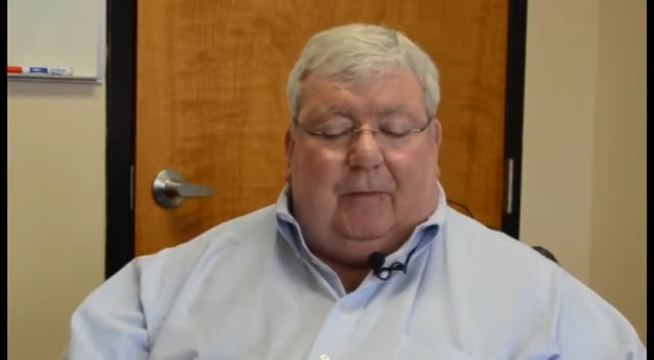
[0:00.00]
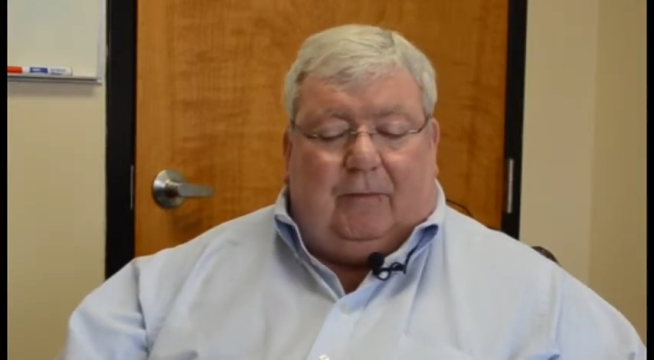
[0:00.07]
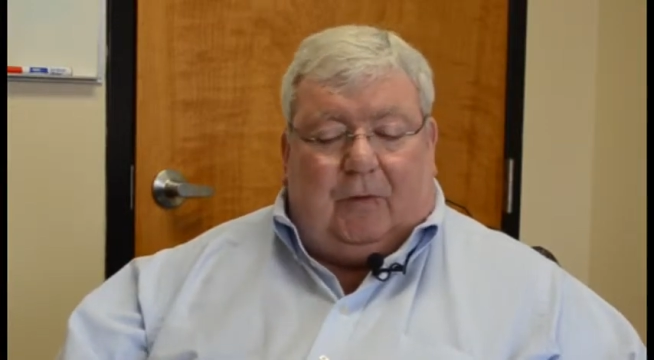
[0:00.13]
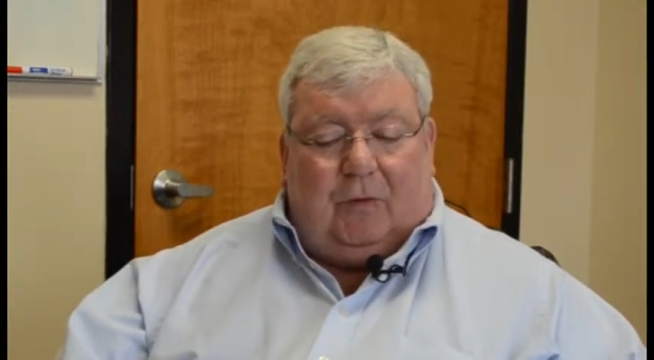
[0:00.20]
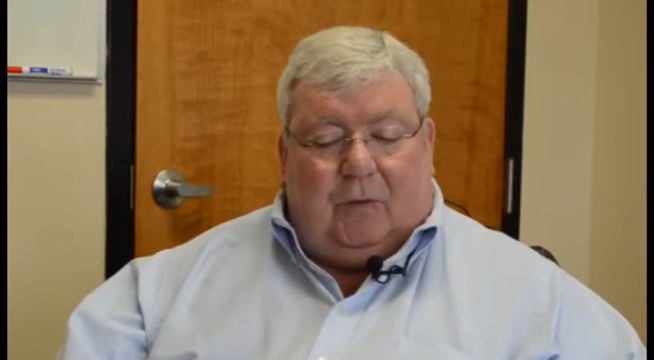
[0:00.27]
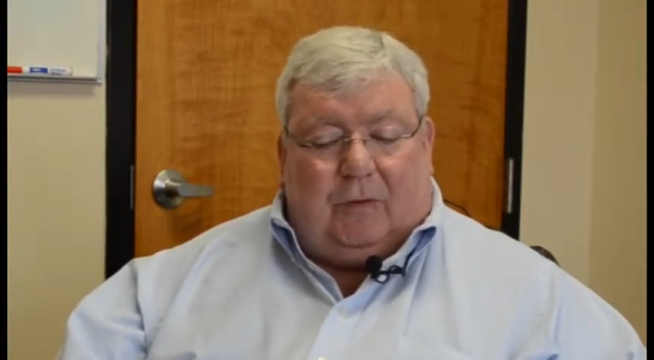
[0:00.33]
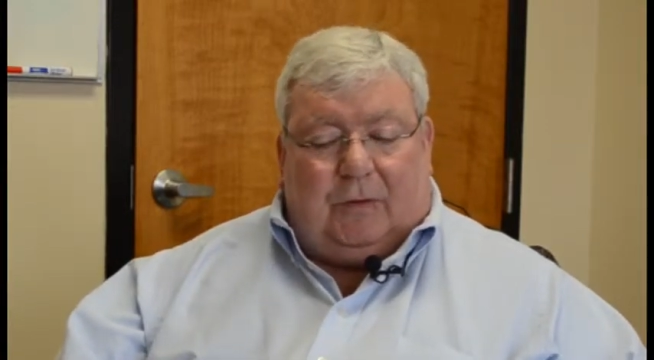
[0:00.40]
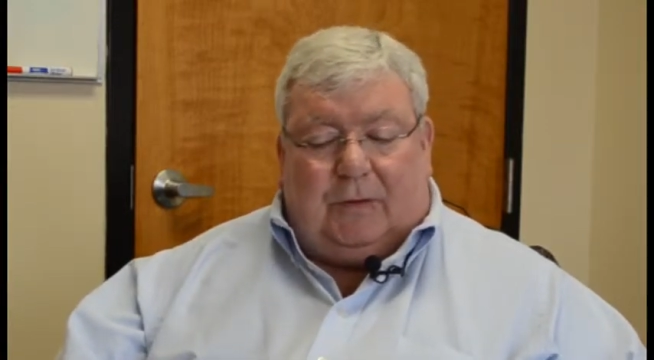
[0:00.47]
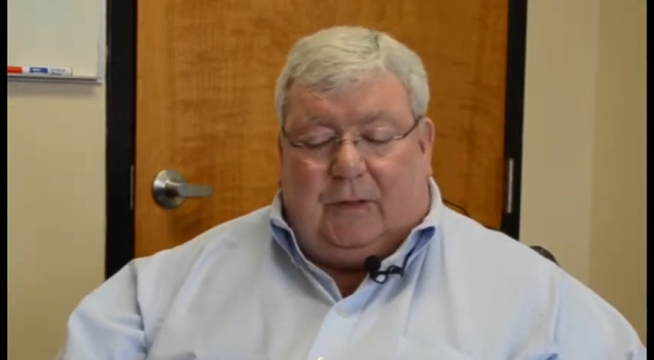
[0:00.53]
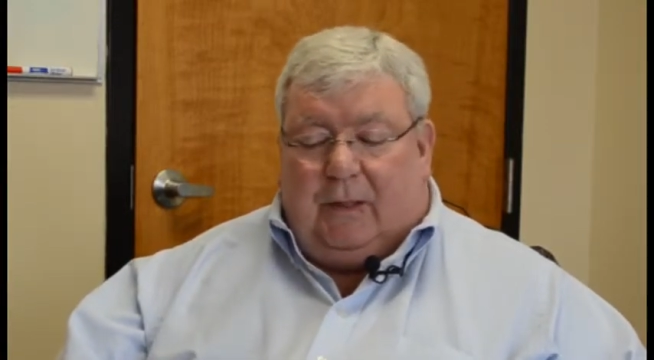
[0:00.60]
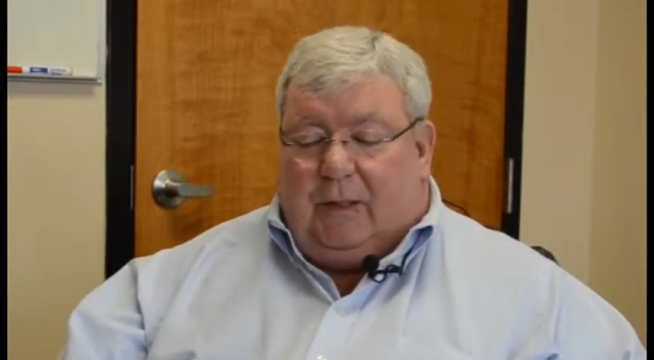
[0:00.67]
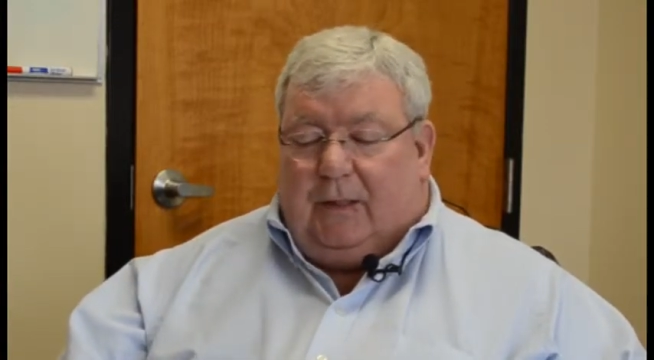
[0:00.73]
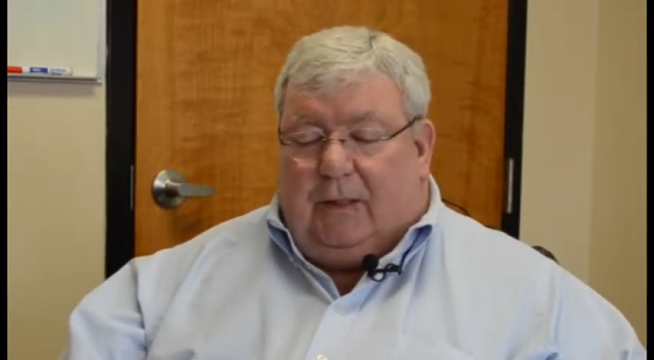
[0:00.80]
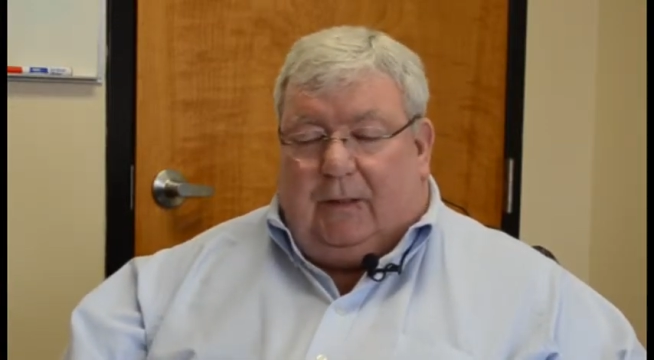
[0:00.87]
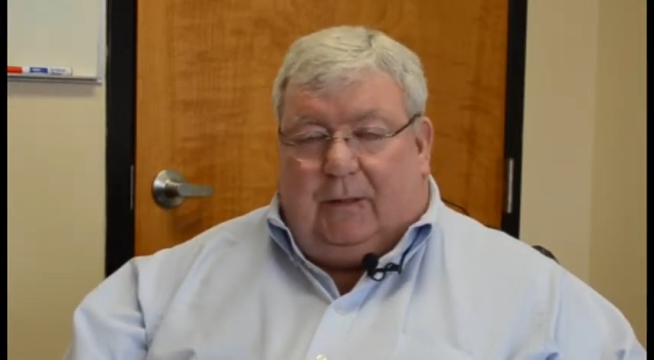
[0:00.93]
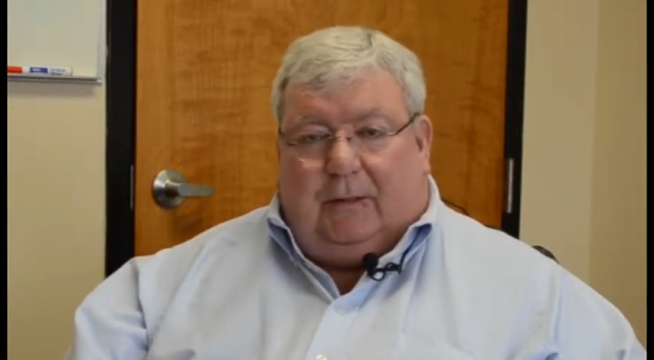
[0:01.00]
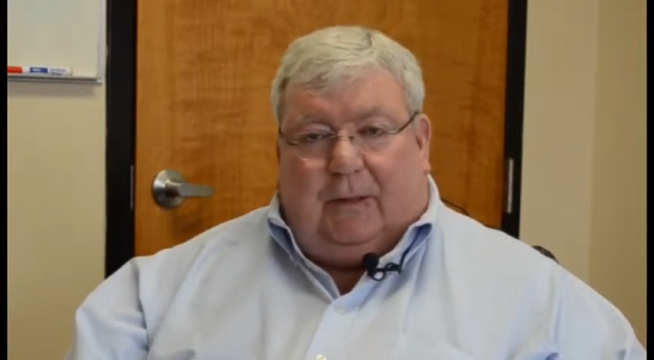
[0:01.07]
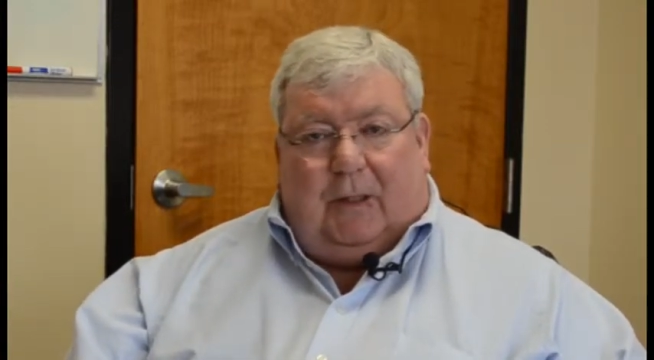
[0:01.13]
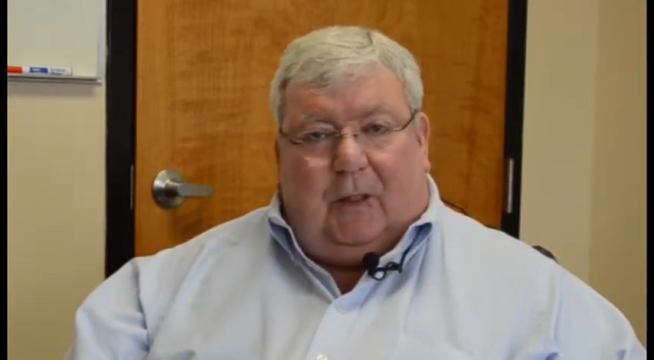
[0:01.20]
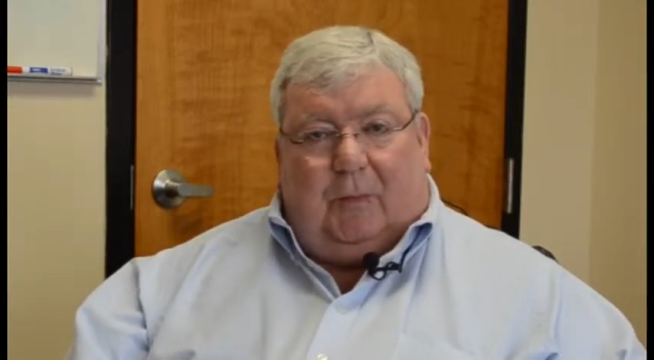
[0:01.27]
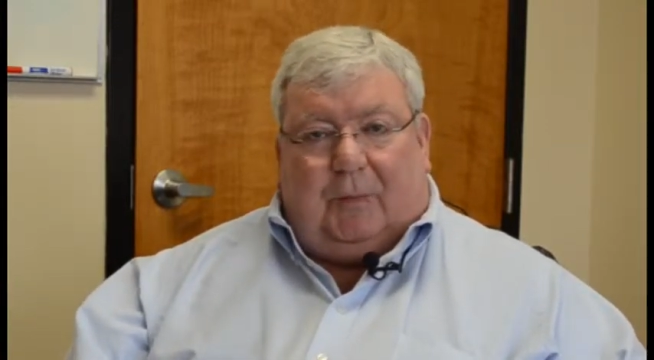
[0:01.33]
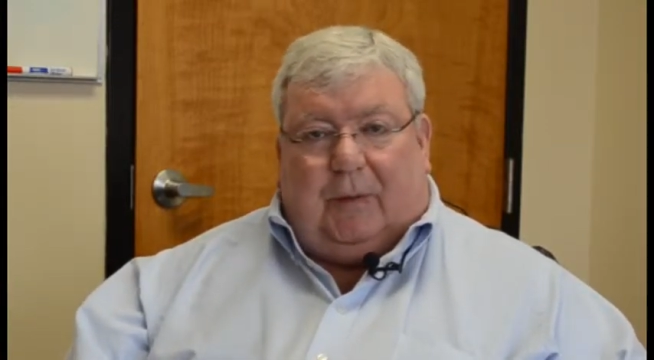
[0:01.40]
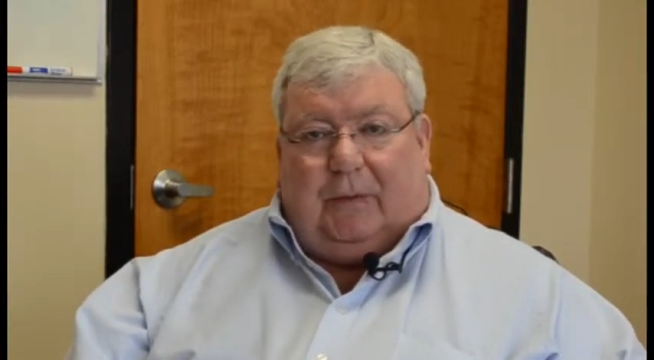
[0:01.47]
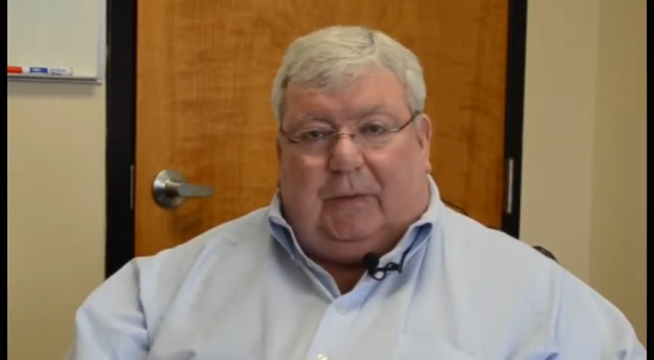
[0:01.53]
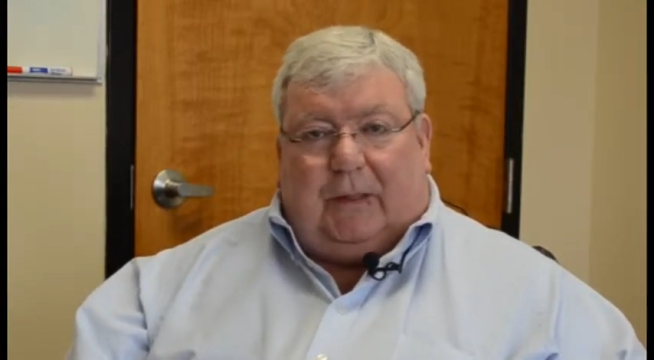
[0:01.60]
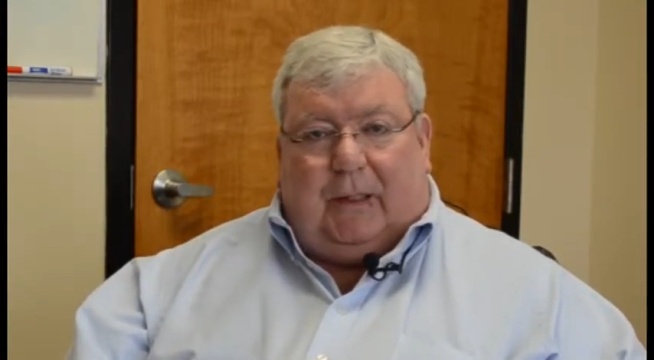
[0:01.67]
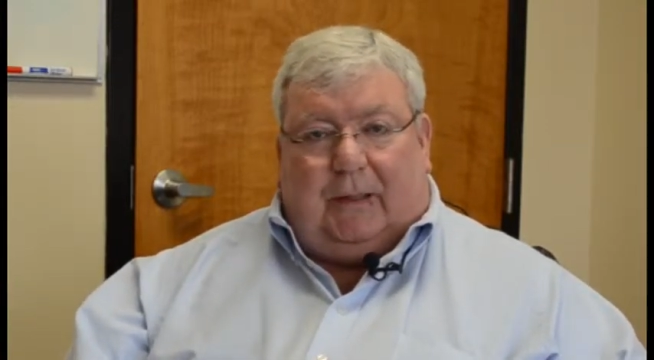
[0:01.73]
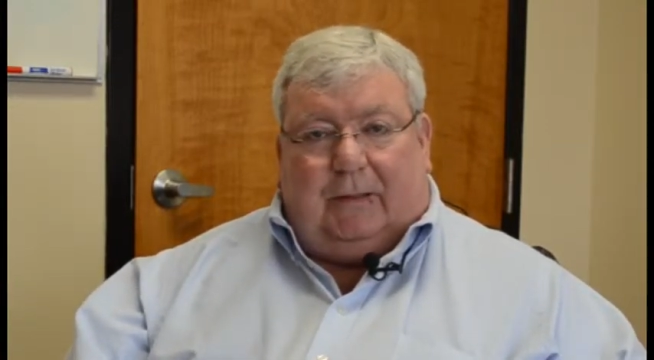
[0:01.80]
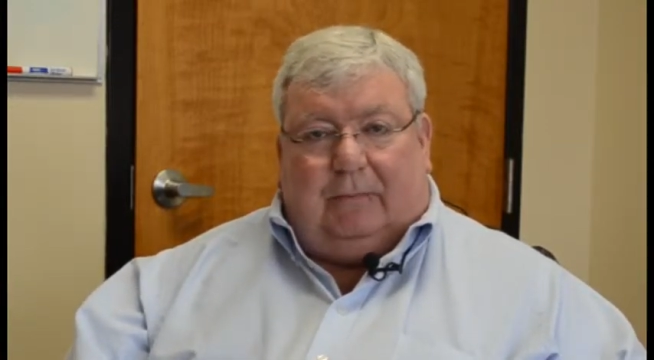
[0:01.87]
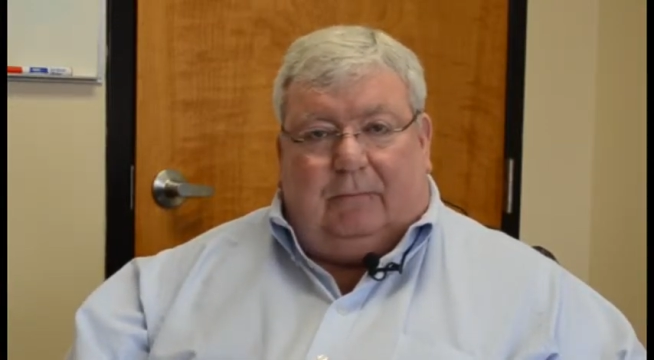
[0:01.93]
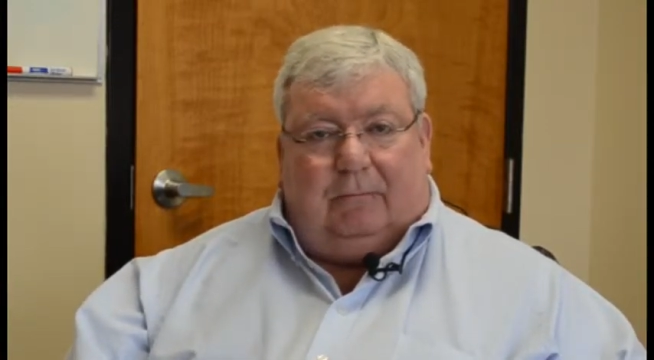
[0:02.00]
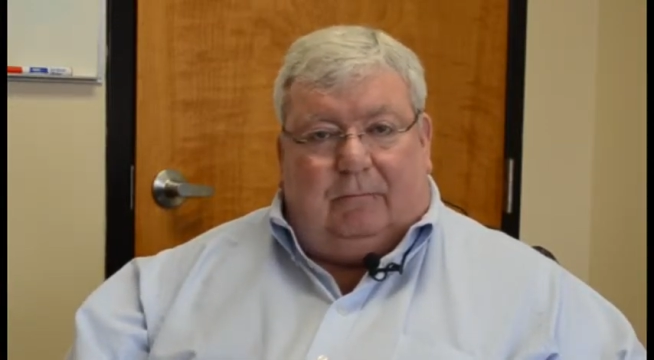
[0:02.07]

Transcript: Of course, Protect